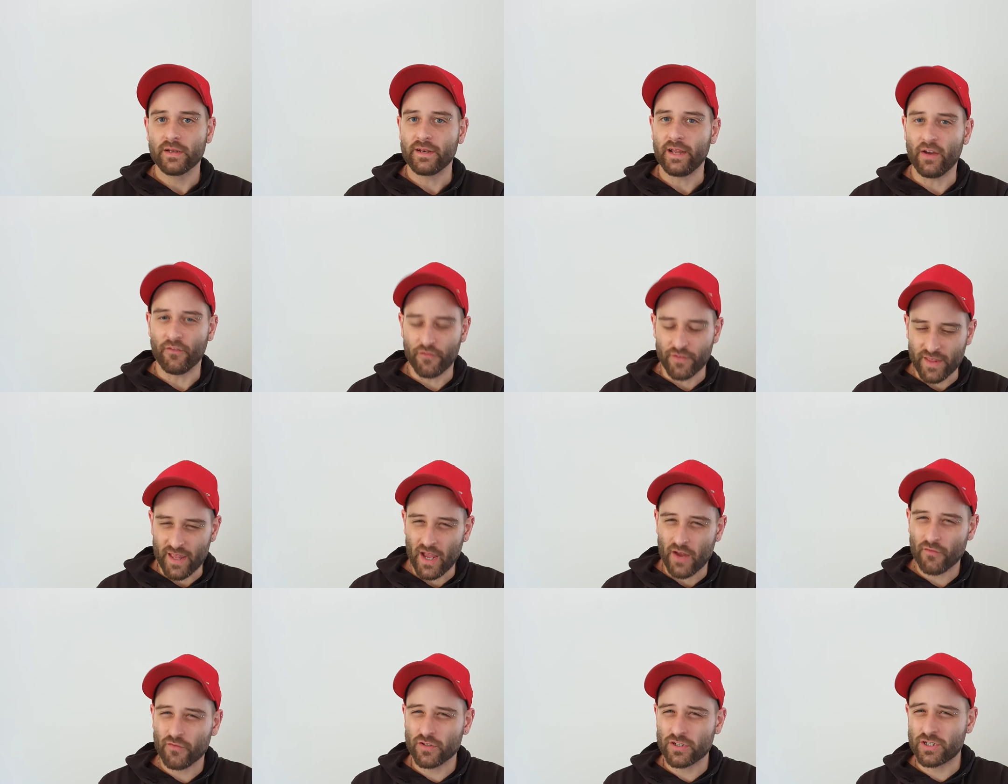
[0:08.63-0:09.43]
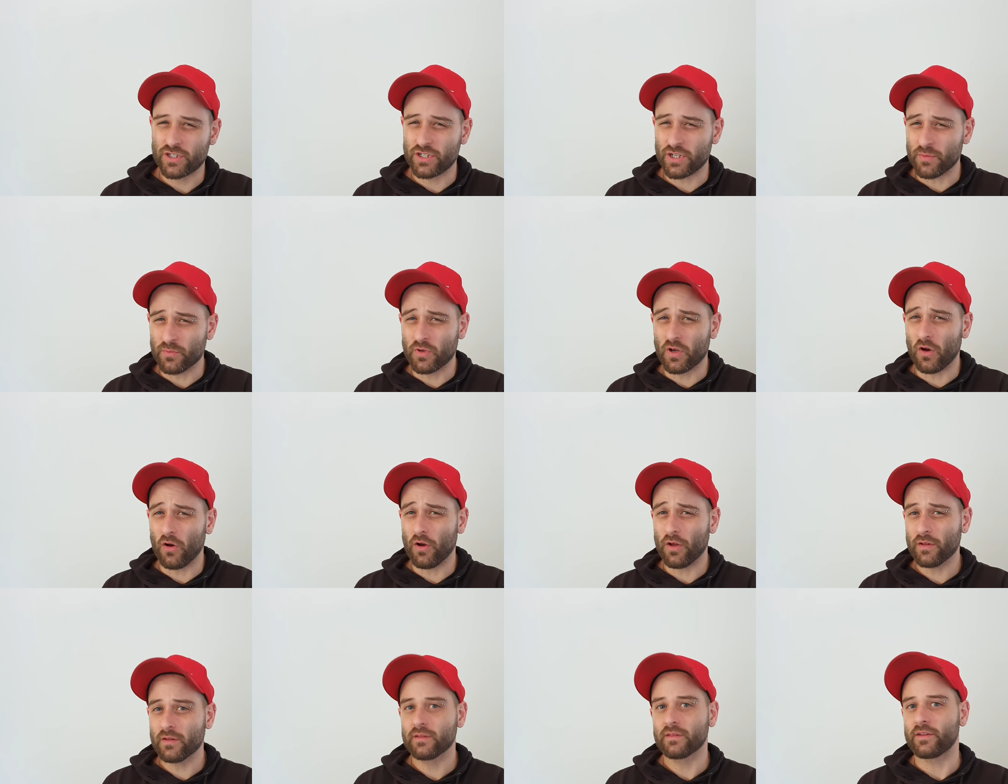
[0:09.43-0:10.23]
Now for the average gym
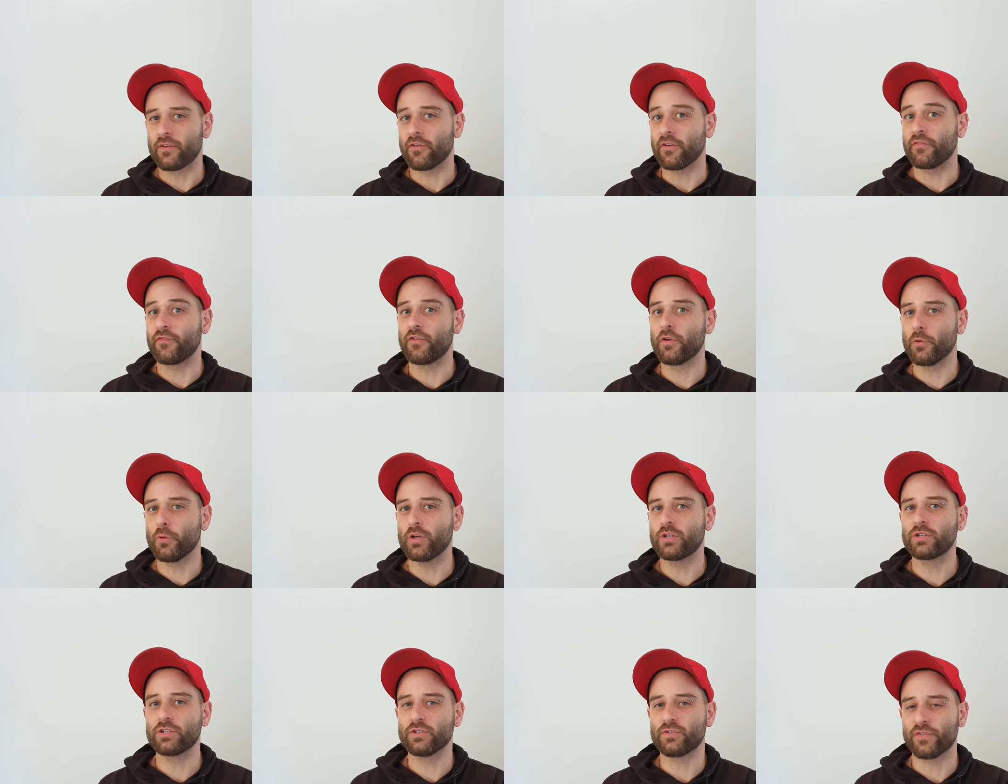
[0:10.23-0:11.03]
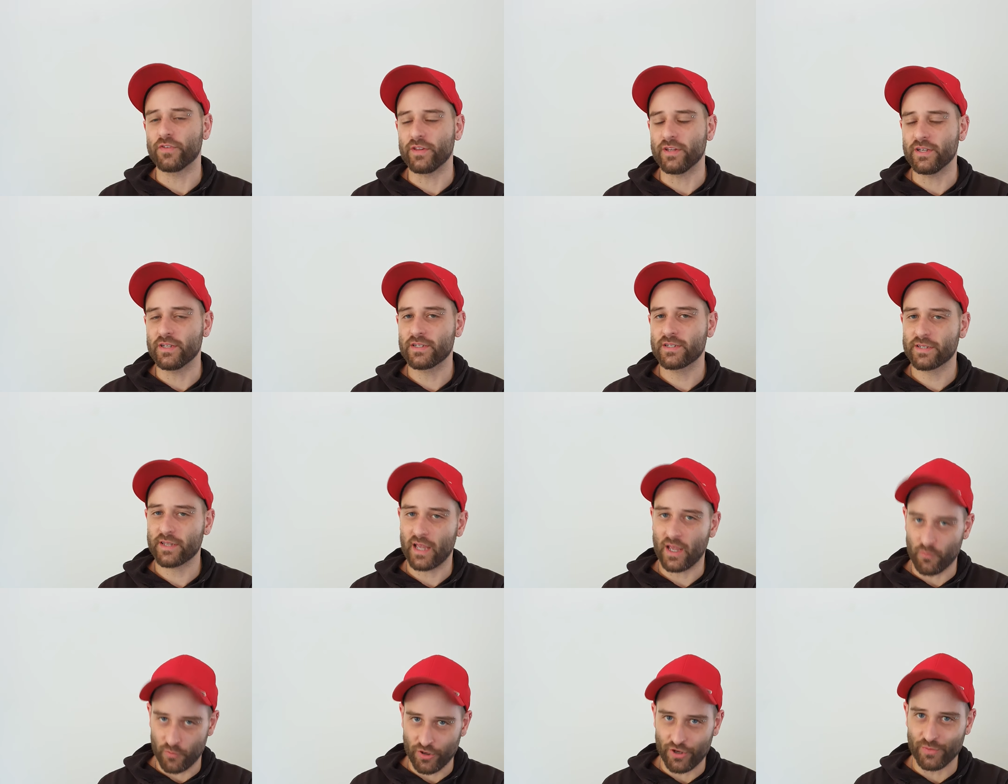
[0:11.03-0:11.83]
guy, there are a few issues for this,
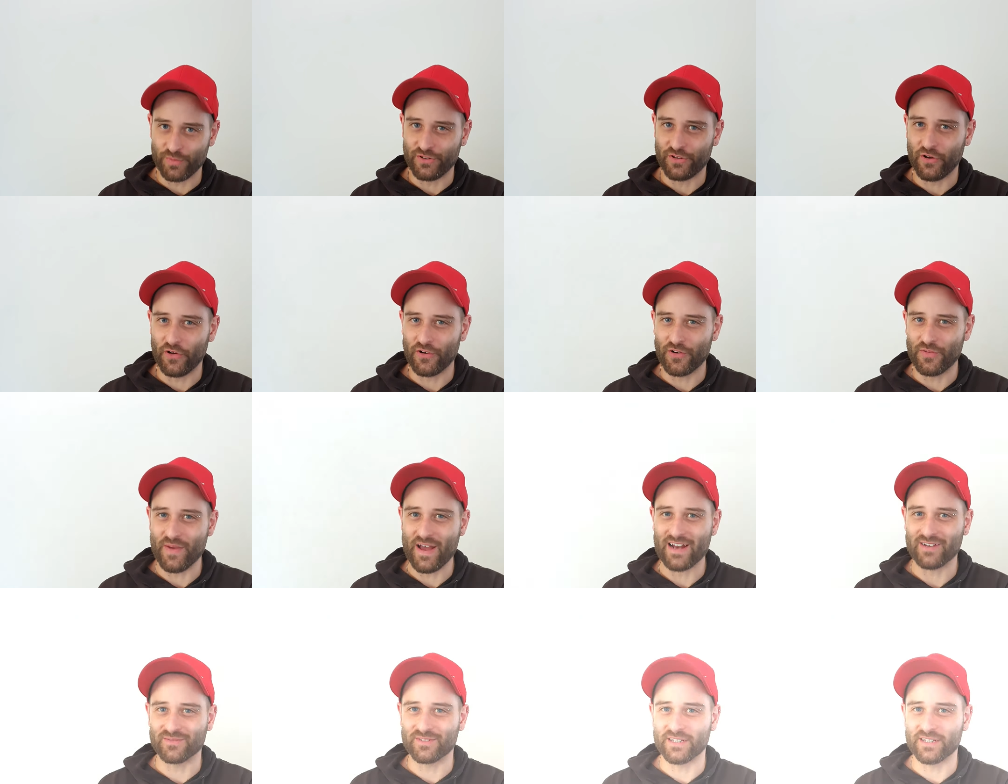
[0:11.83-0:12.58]
and we're going to be talking about them